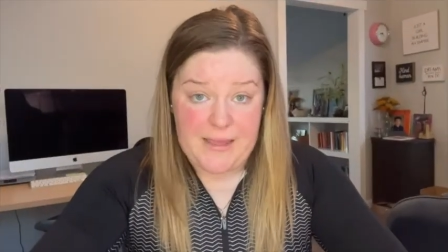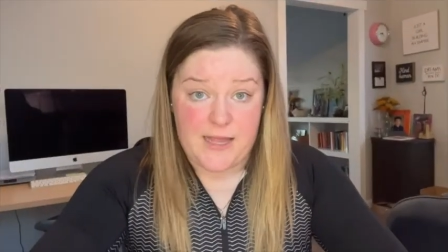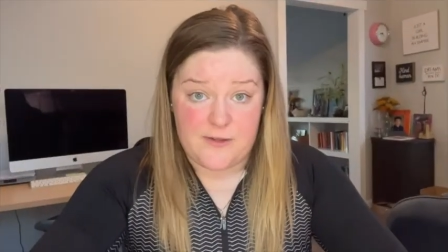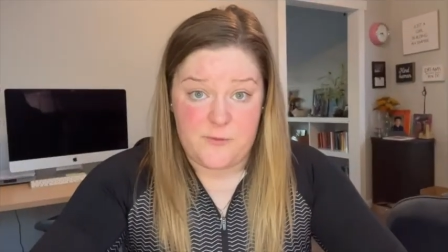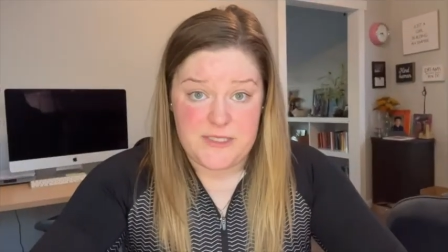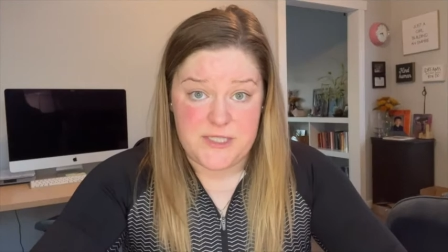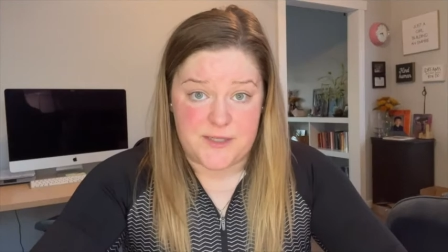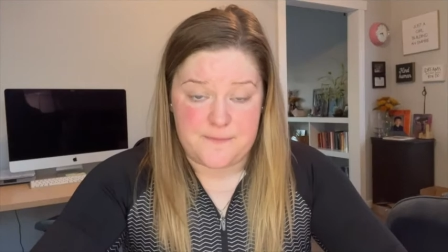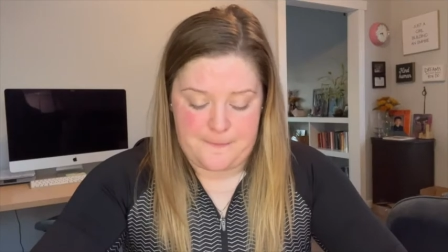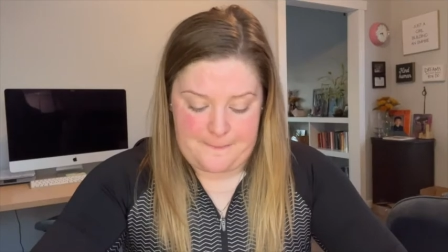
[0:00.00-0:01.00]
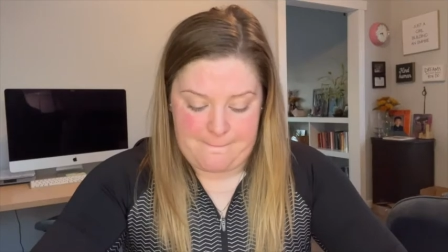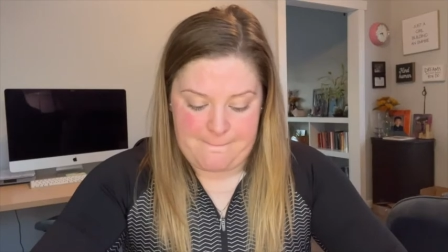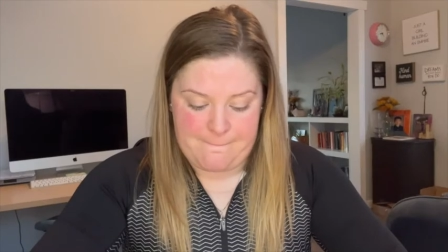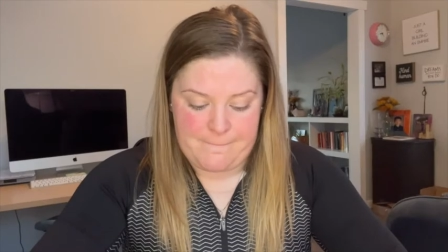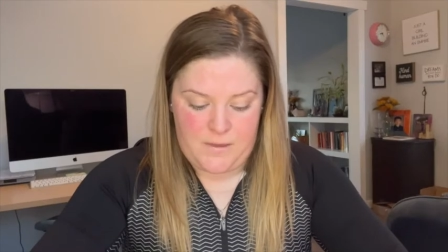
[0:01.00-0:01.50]
I love winter.
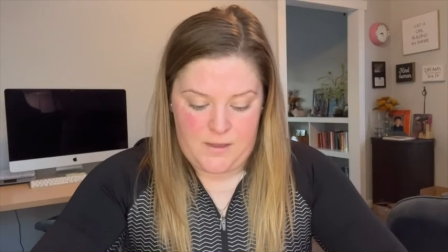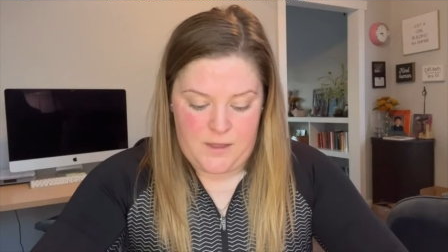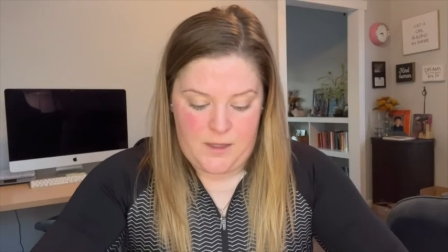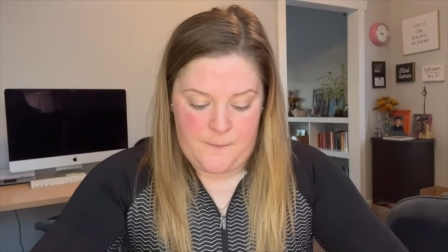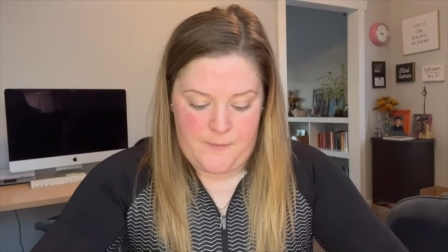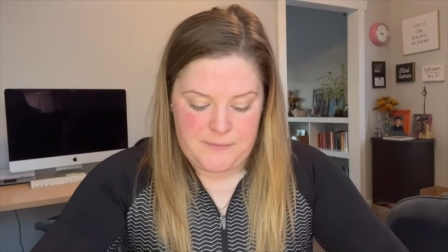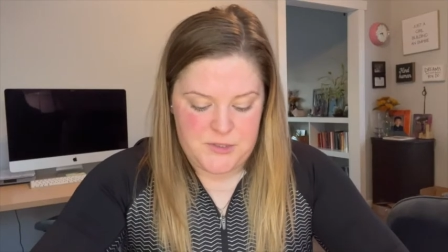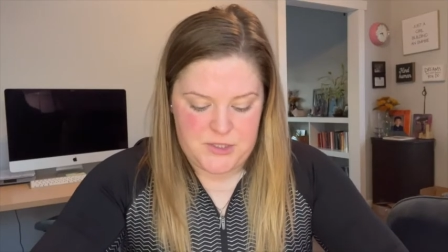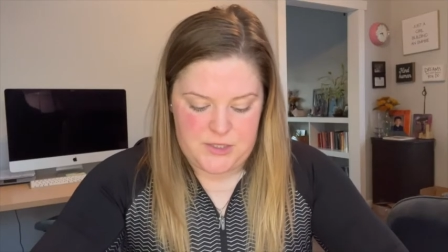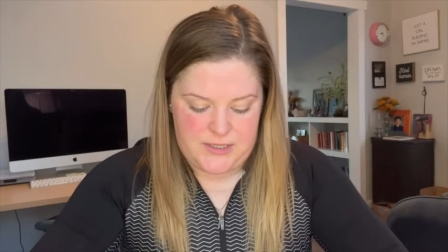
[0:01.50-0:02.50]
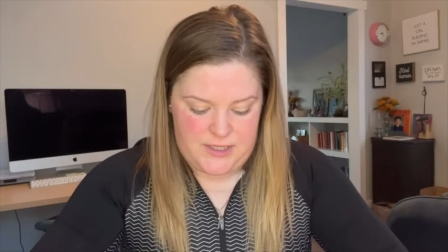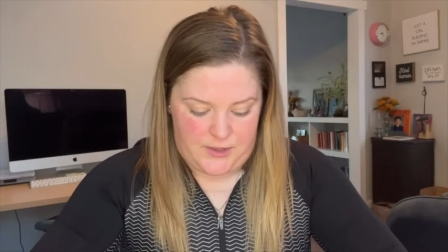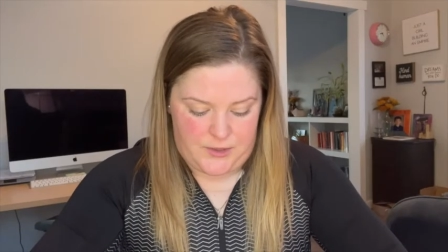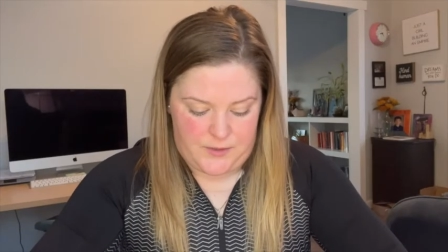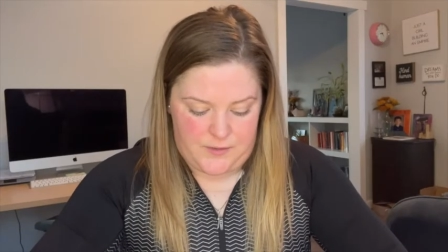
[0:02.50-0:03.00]
But I'm just going to
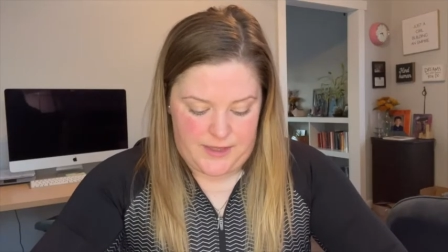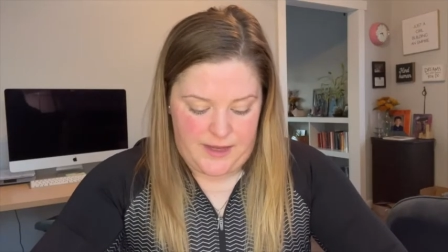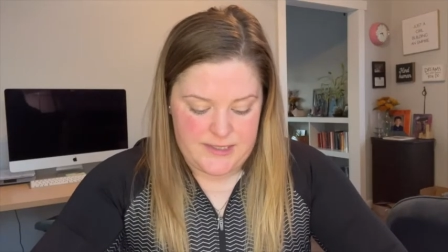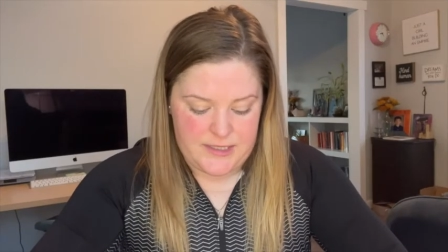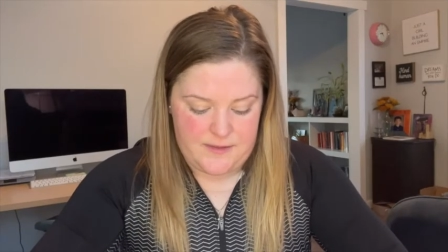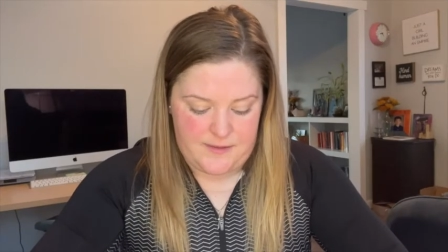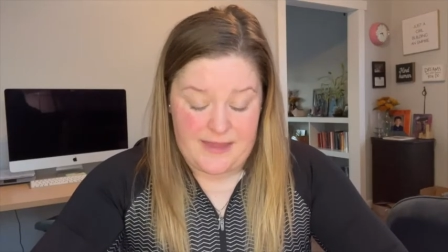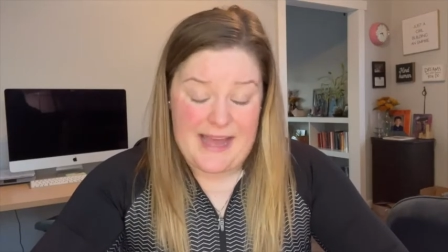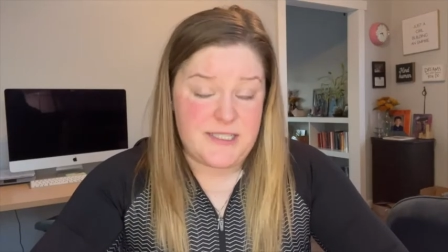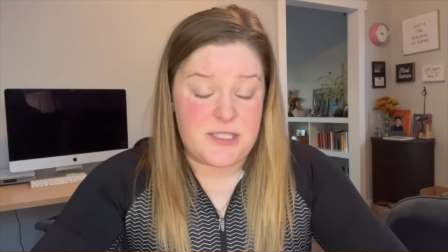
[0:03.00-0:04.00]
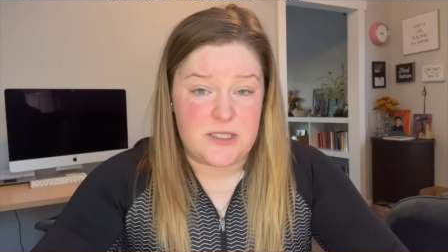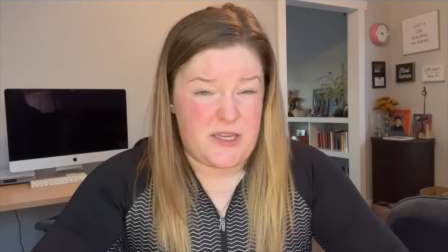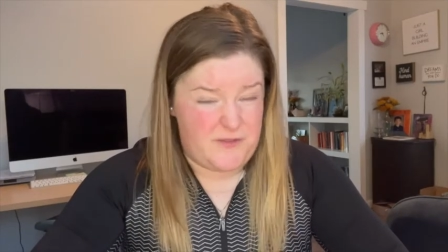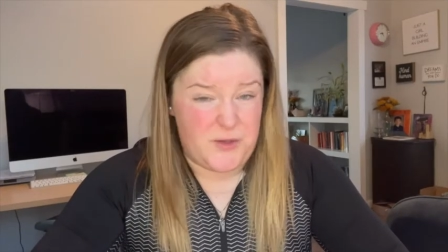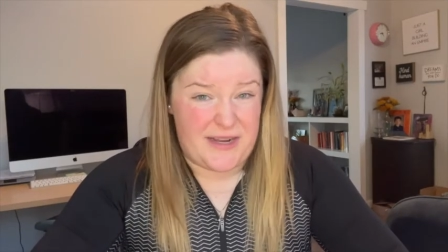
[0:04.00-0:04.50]
tell you that the last
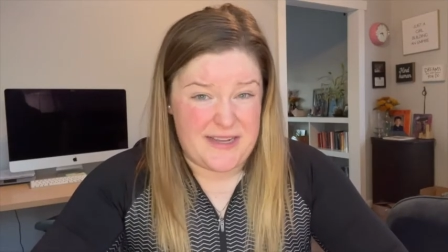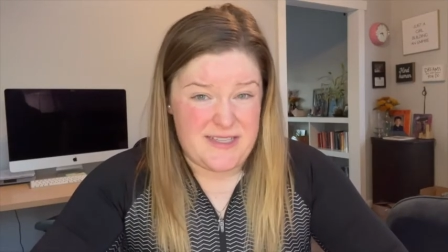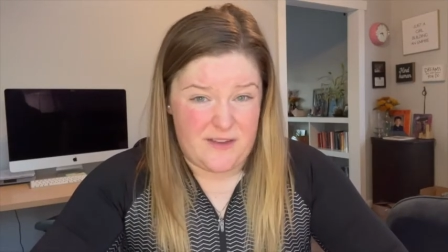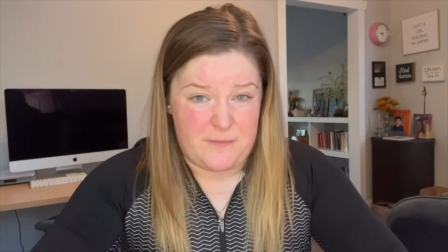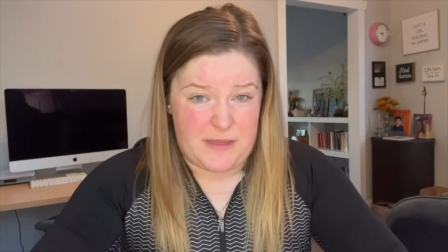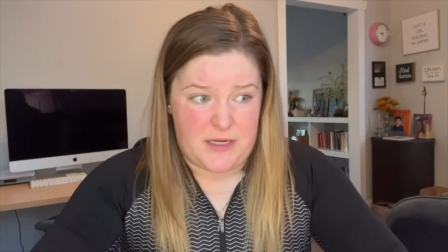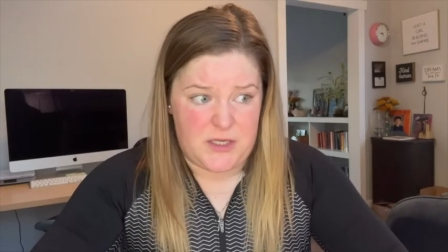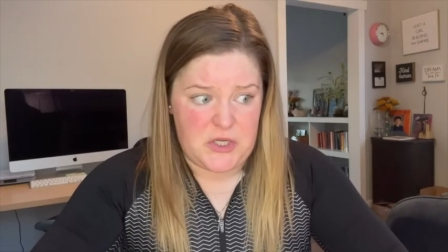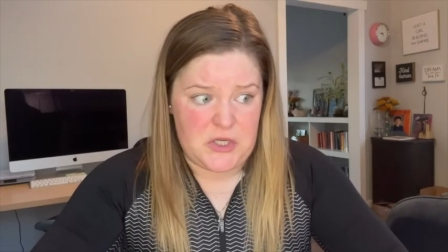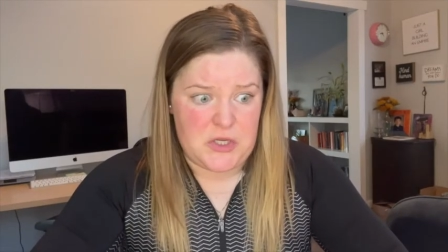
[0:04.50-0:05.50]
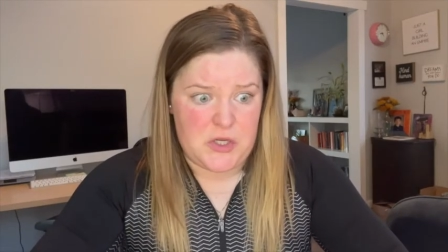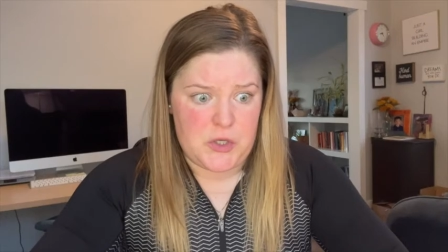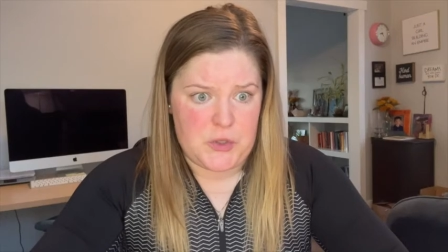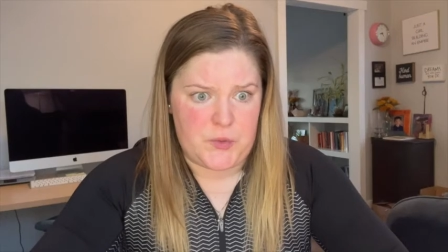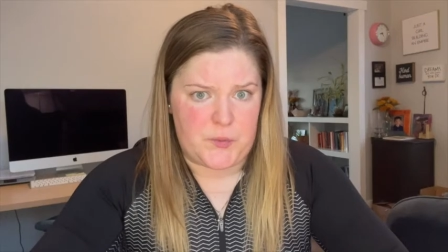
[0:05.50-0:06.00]
few days have been
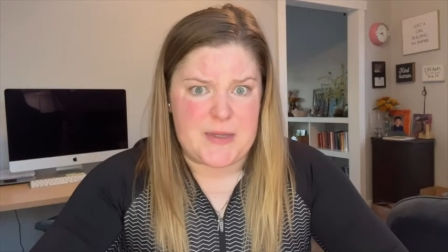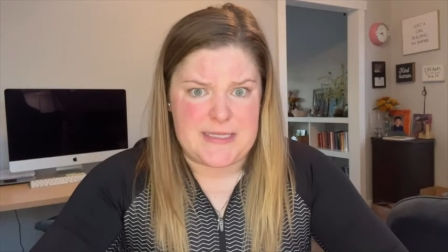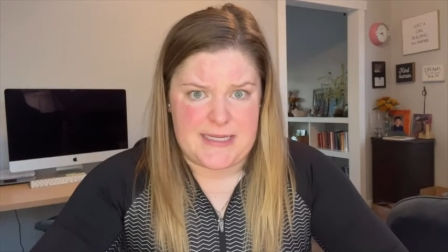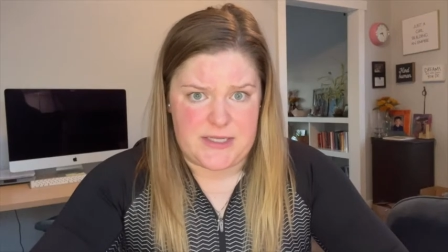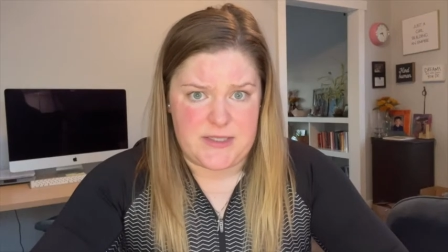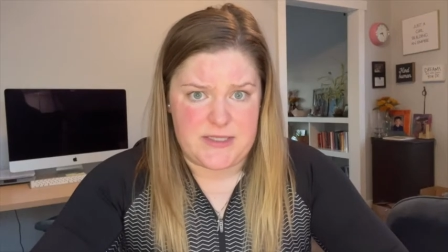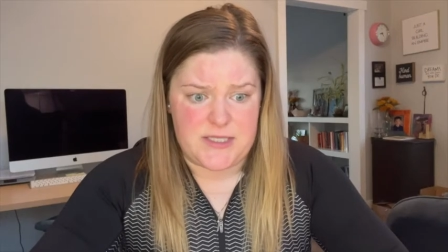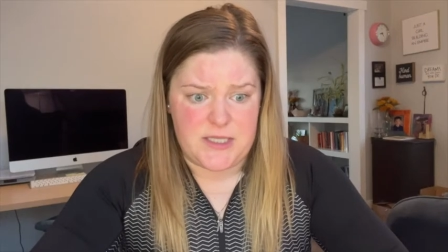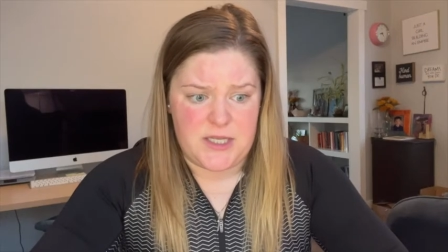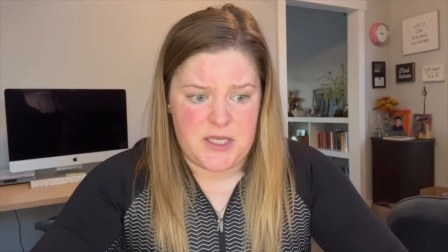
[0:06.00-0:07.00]
ridiculous.